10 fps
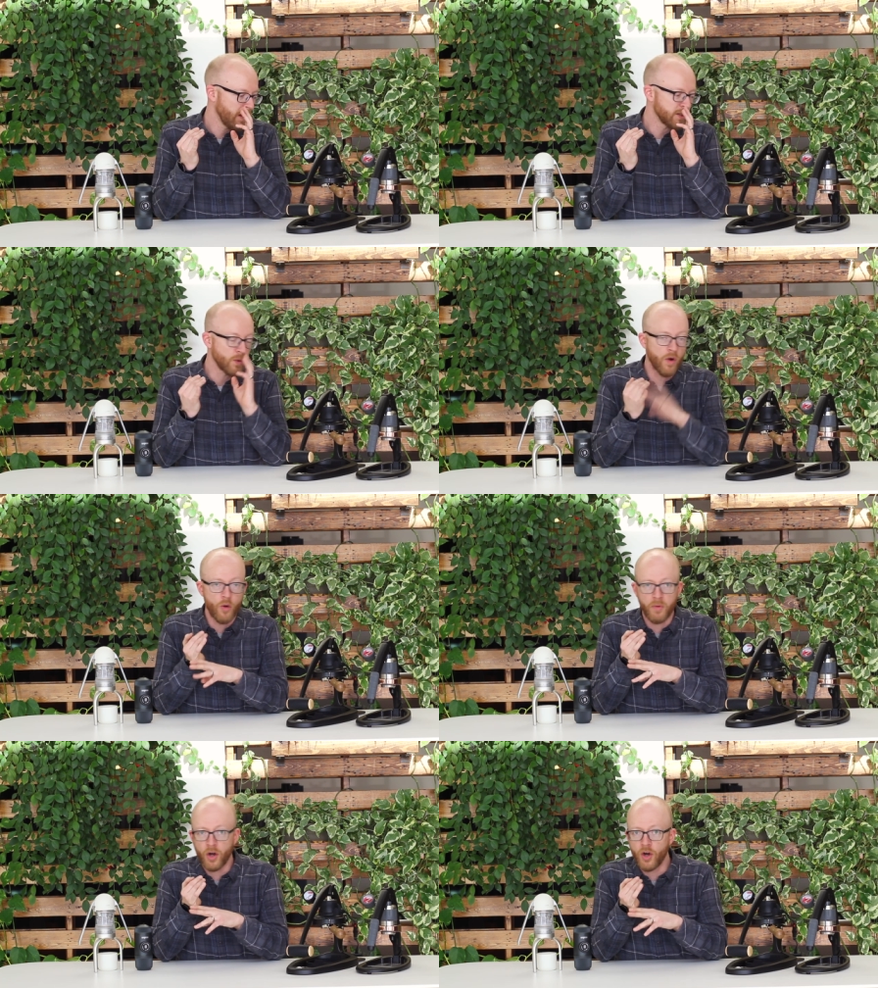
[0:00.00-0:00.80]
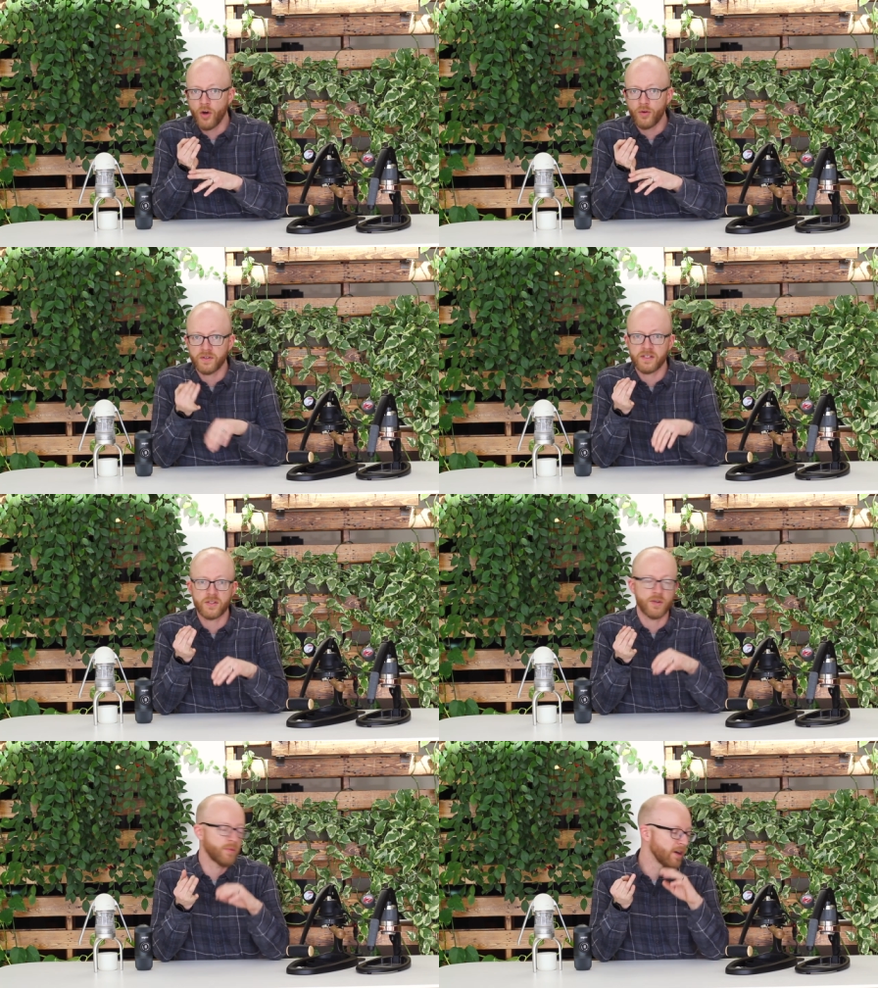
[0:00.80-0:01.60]
a, a Duomo
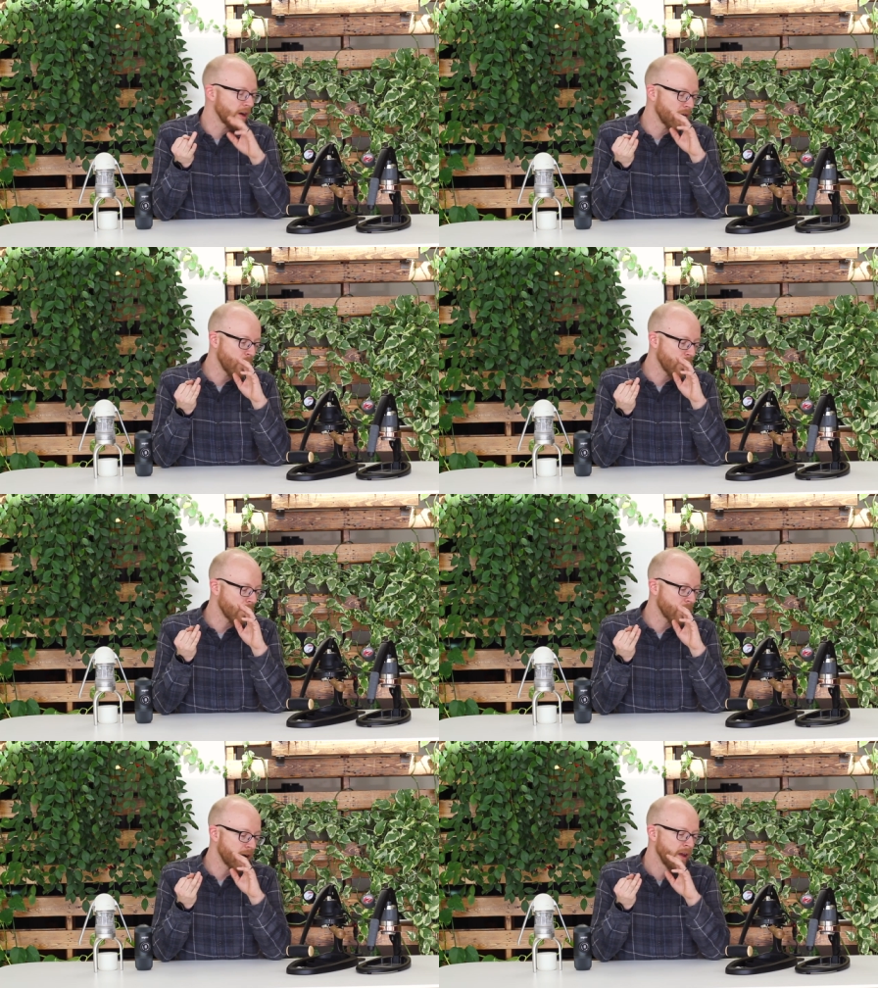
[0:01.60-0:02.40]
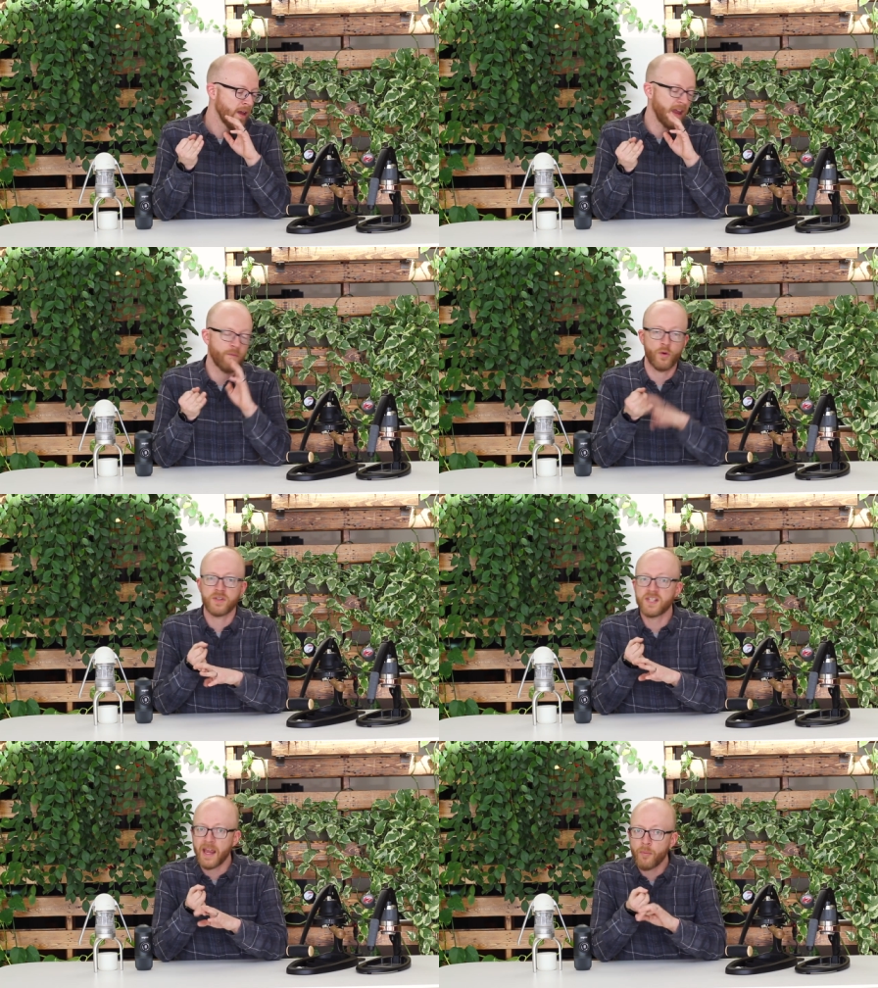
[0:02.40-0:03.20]
distributor or a
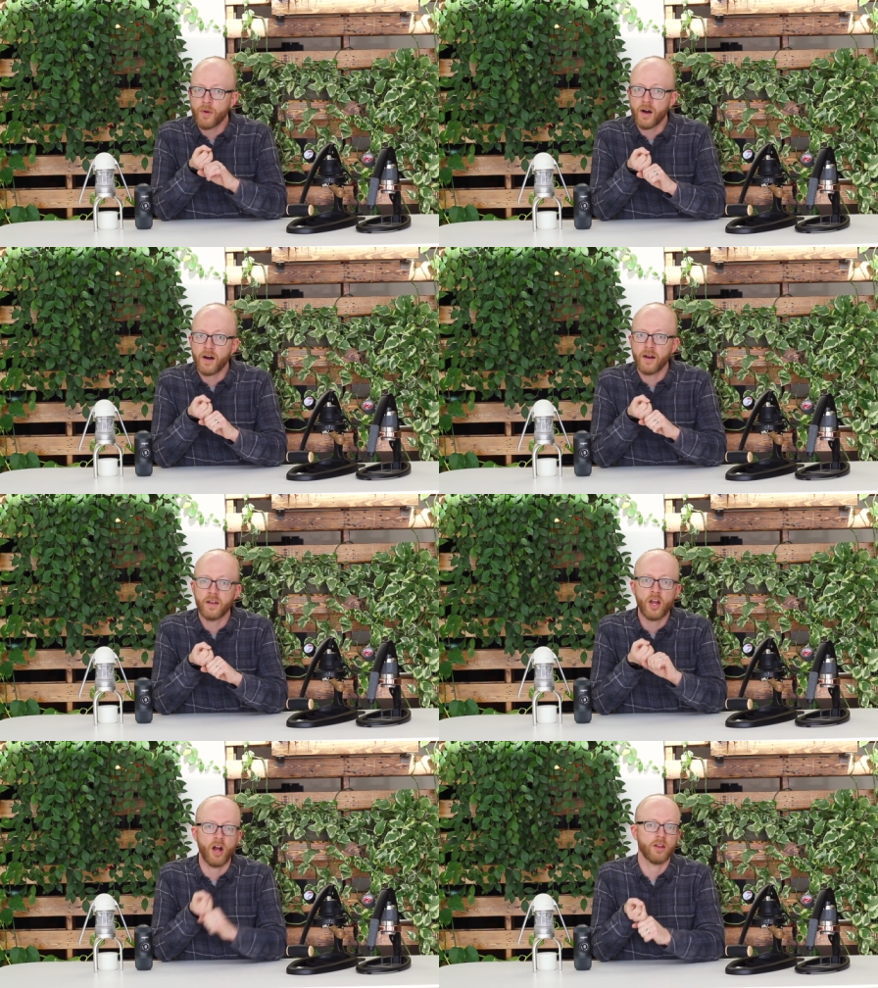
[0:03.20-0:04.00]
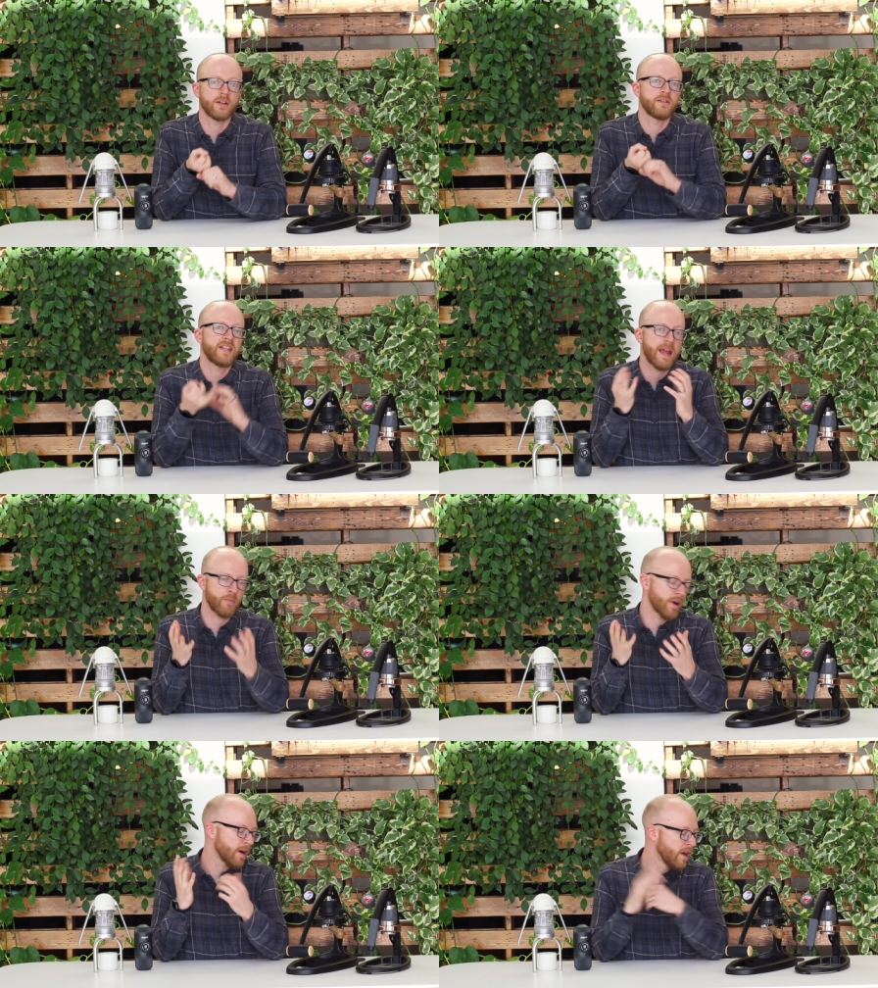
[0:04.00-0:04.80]
force tamper, collared
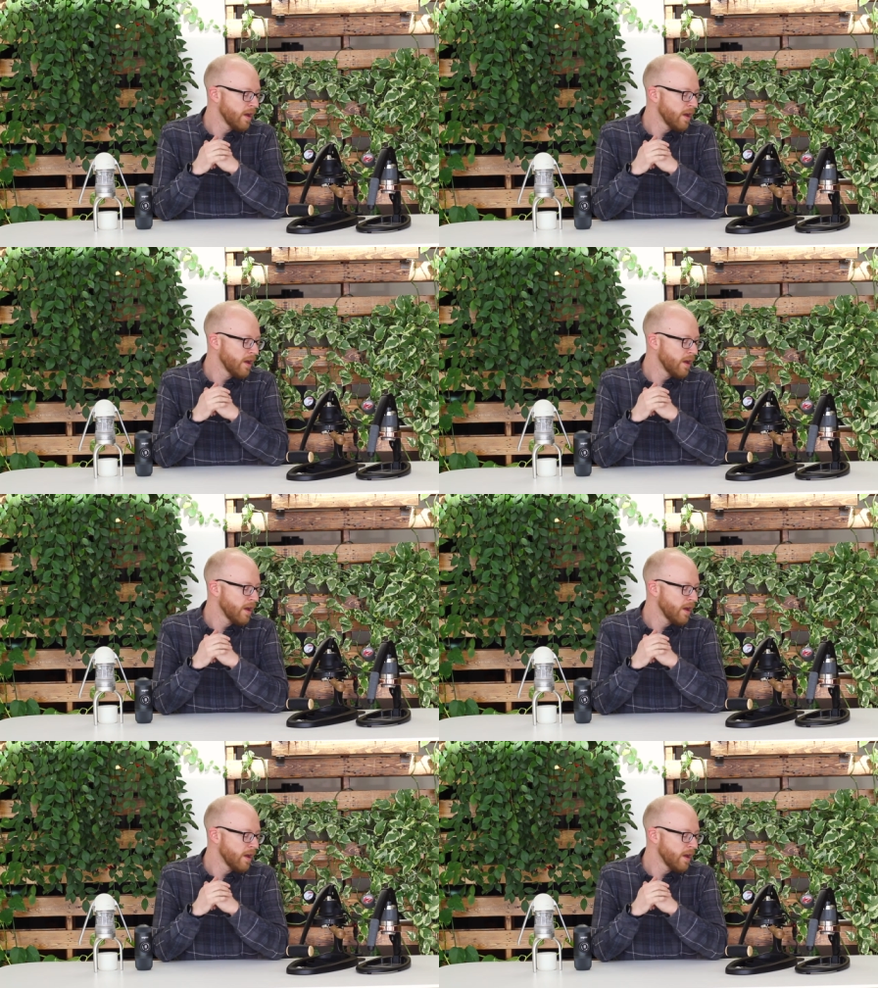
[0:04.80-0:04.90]
tamper.